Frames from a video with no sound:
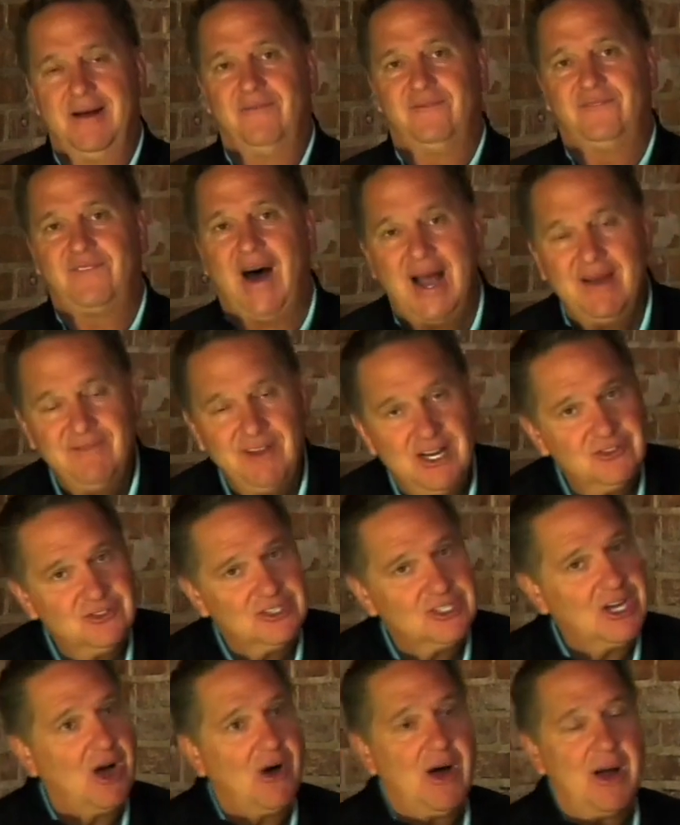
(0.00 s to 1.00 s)
5
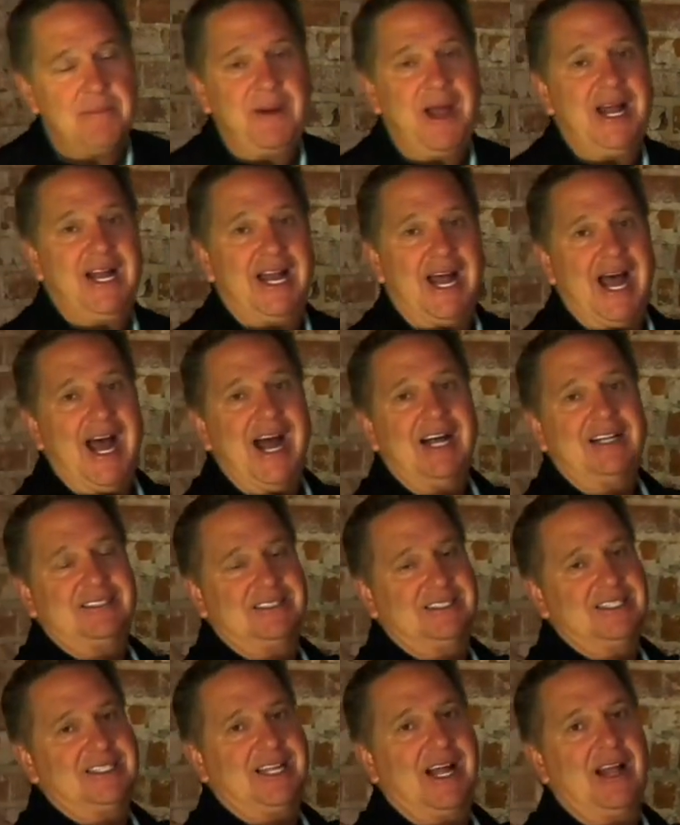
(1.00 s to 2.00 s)
years ago, I paid
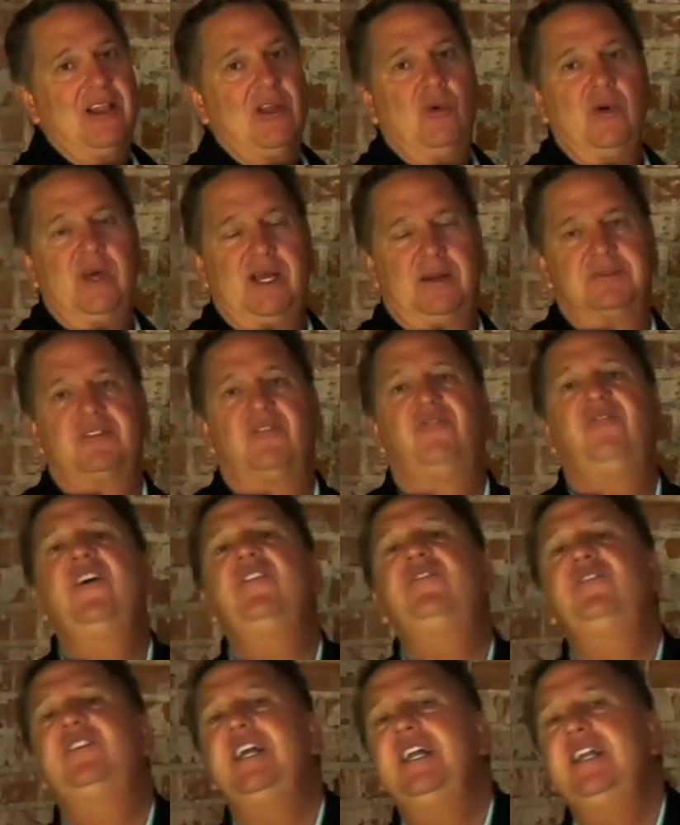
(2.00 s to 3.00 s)
X to Keller Williams.
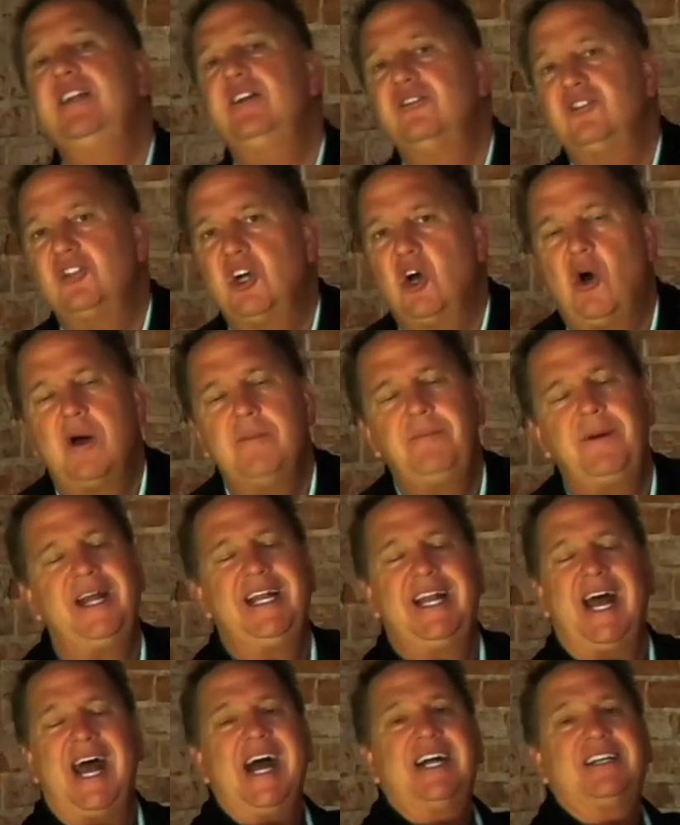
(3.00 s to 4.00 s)
15 years ago, I
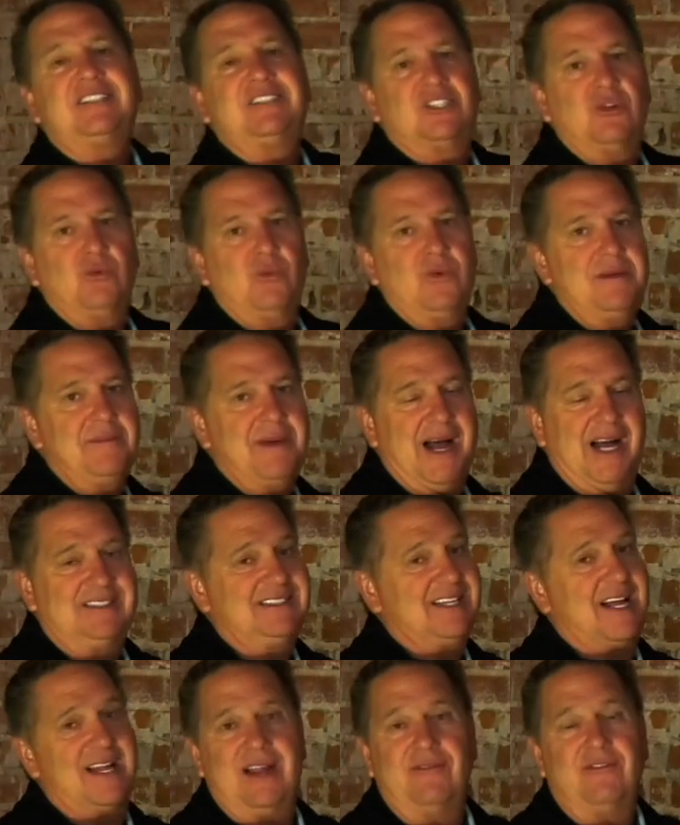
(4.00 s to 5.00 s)
paid X to
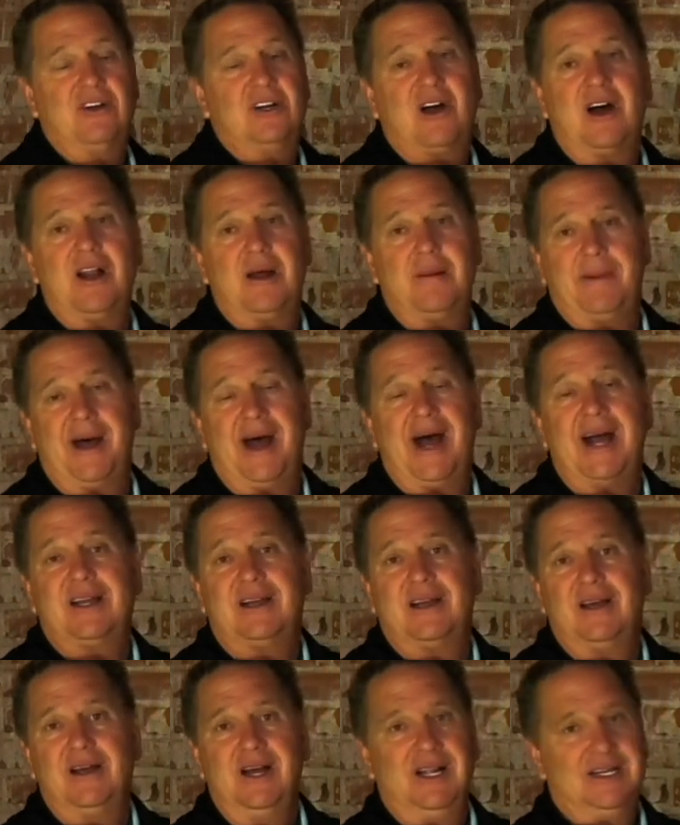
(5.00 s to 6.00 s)
Remax. I never got it
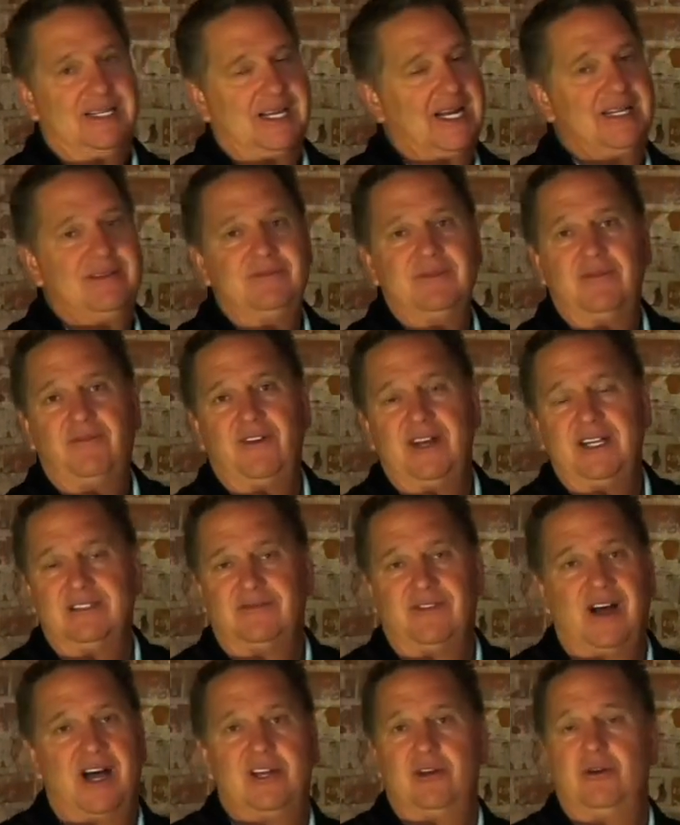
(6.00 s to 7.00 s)
back. Not even the
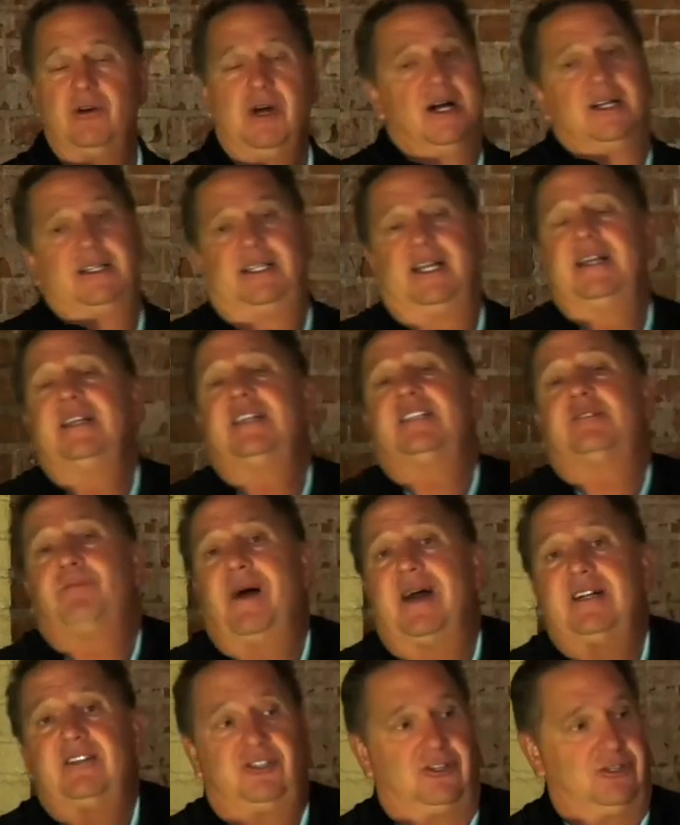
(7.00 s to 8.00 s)
face value. Didn't
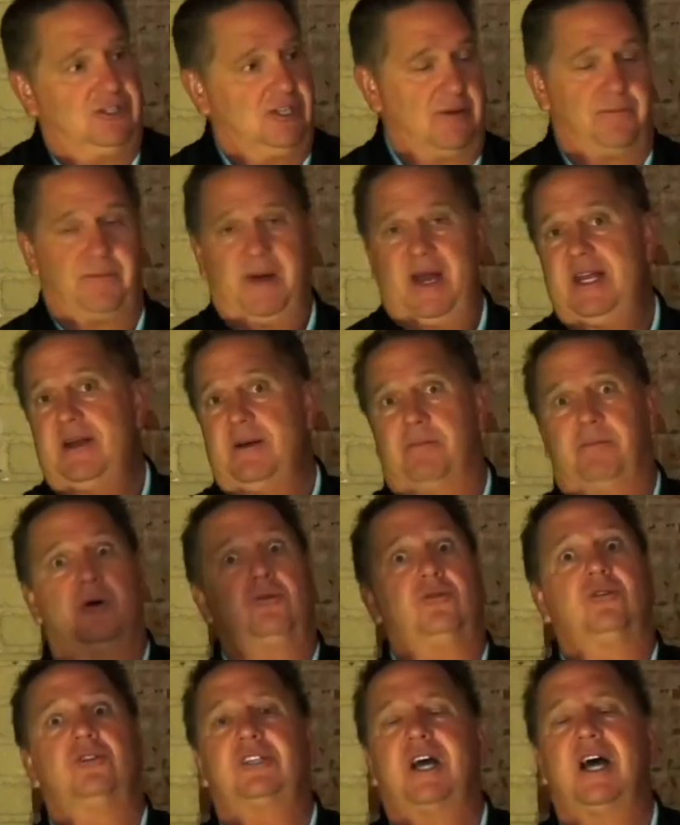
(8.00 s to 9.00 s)
expect to. You pay your
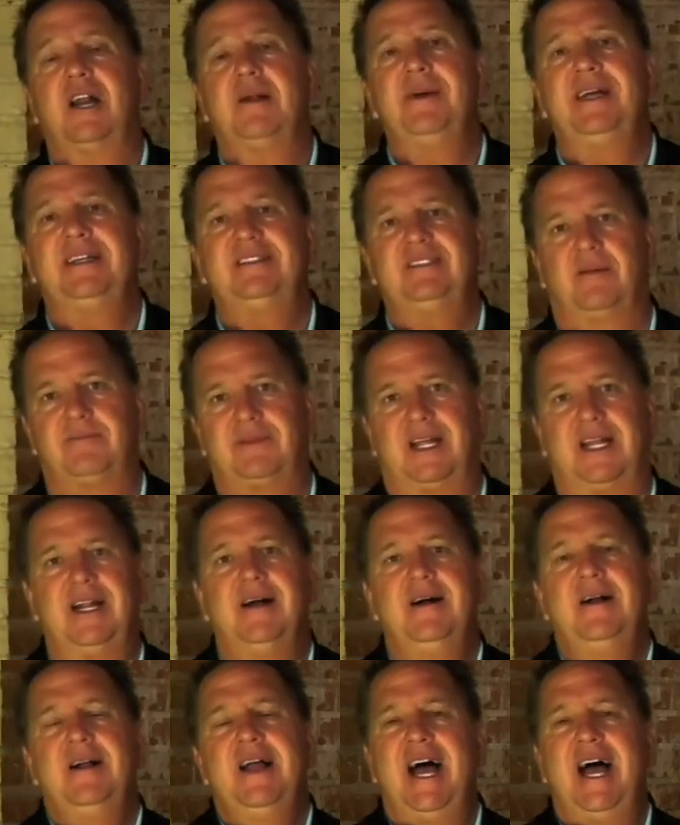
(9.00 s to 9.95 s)
broker's got to make something.